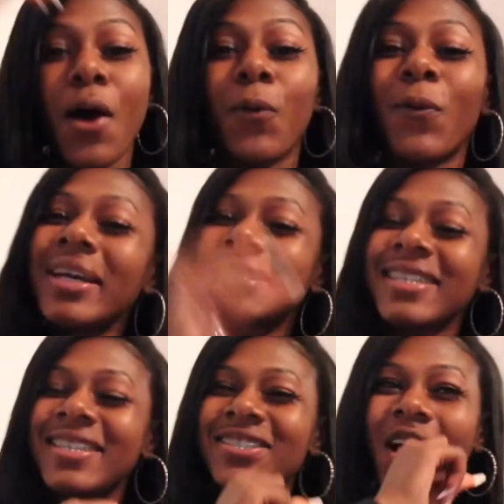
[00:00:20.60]
What's
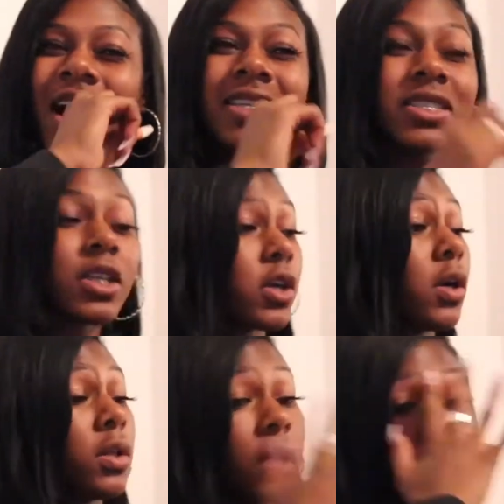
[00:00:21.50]
good, y'all? It's your
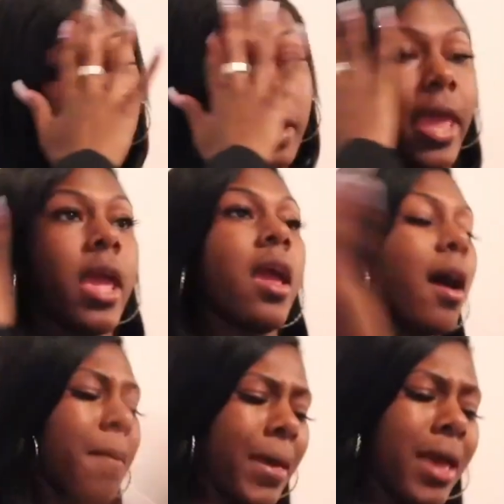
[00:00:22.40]
girl Alana, and
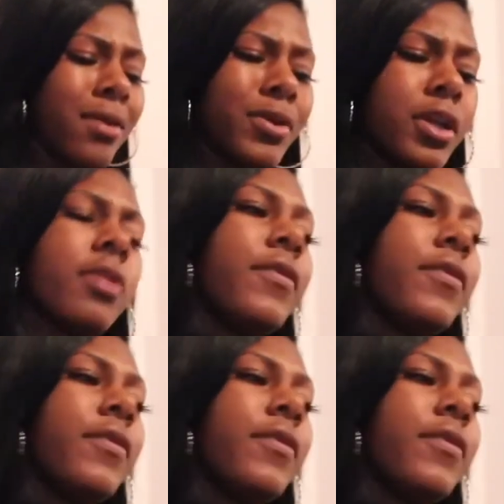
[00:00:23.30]
I'm back with another